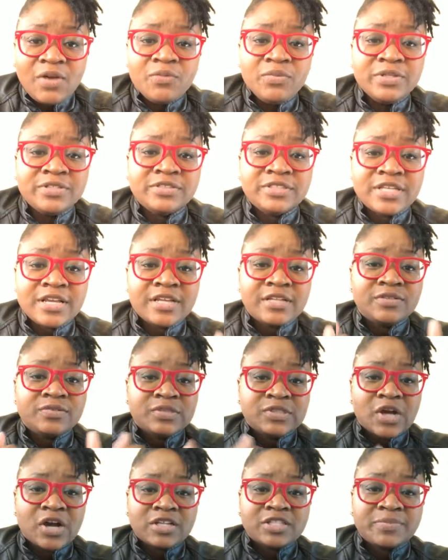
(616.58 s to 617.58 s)
We
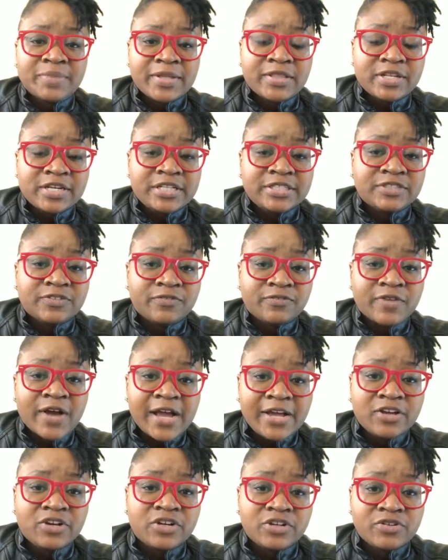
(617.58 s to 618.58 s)
talked about the need to
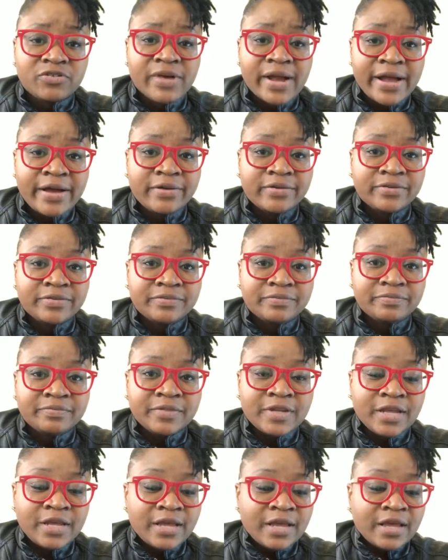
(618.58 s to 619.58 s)
find good ground.
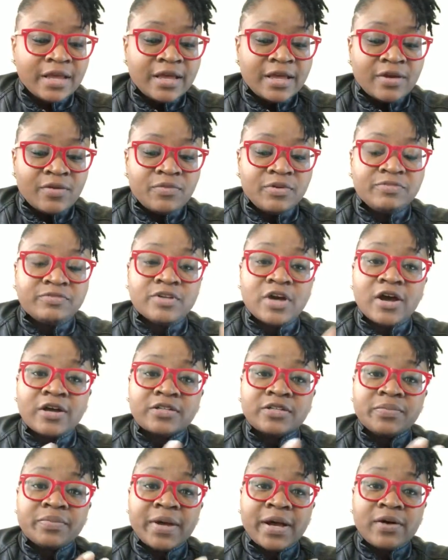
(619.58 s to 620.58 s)
We've
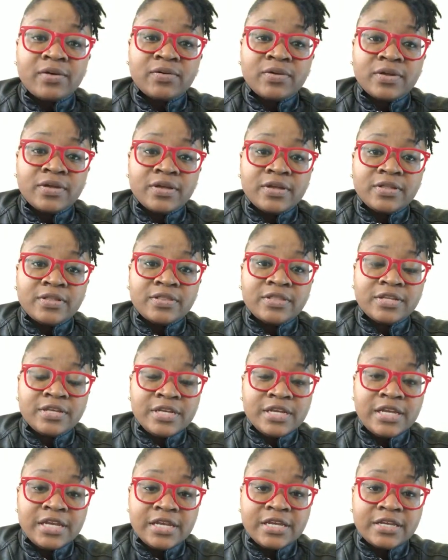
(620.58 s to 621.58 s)
talked about the
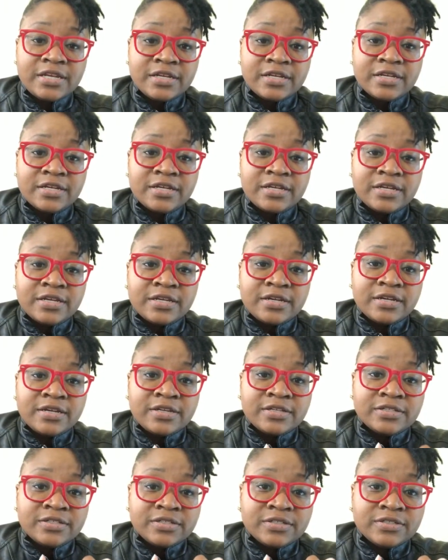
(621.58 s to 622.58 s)
need
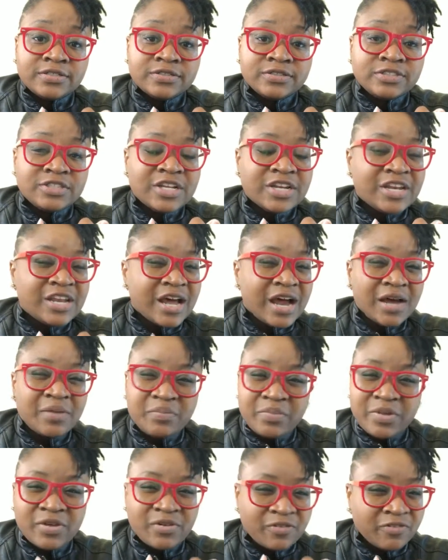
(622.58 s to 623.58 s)
to
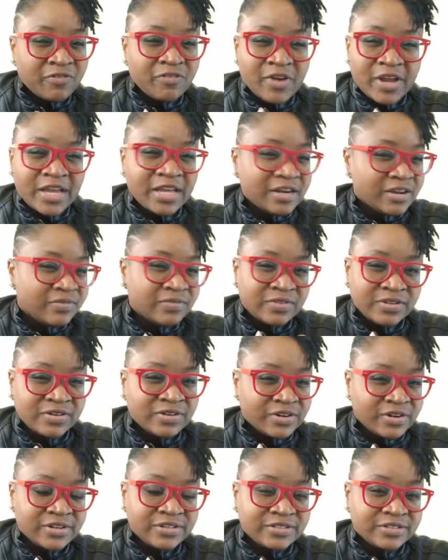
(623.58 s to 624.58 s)
not be afraid of the
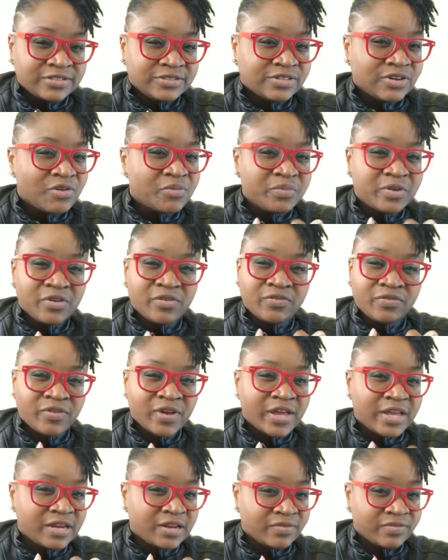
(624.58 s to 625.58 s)
dirt. Don't be
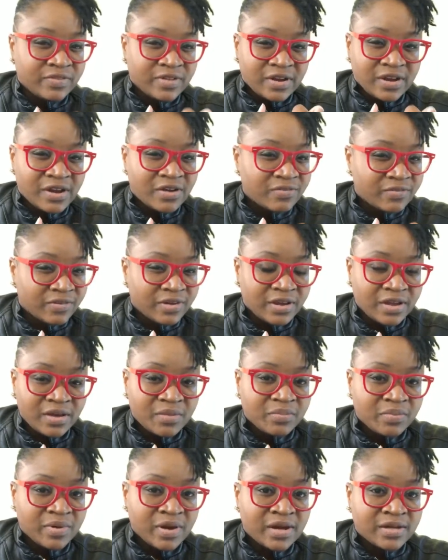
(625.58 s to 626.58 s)
afraid of the covering
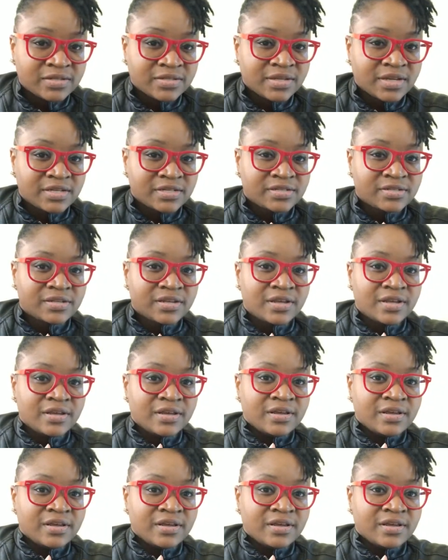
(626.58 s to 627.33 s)
up process.